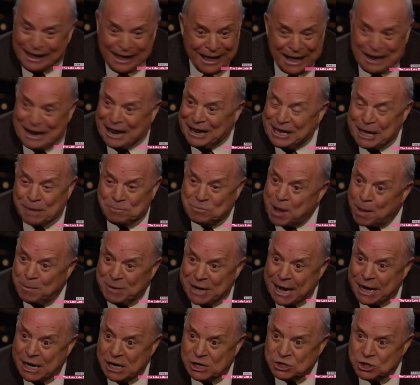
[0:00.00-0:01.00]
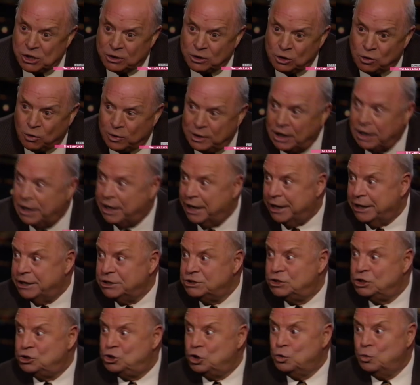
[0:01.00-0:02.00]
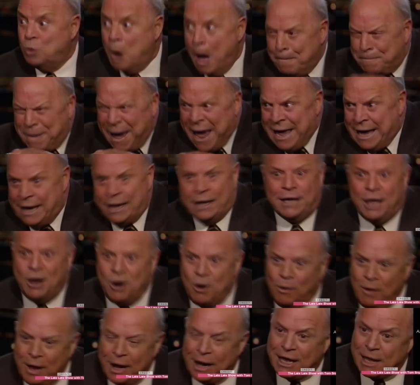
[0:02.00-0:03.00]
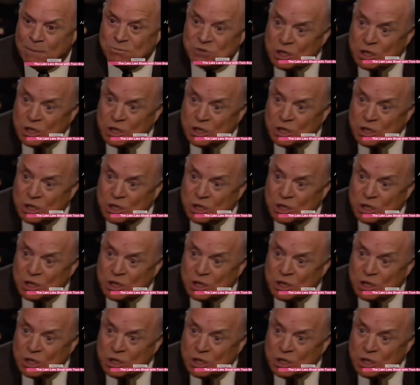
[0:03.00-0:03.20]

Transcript: mean? And they kept coming out of the jungle going, here's the Jew. Bang! You know, and I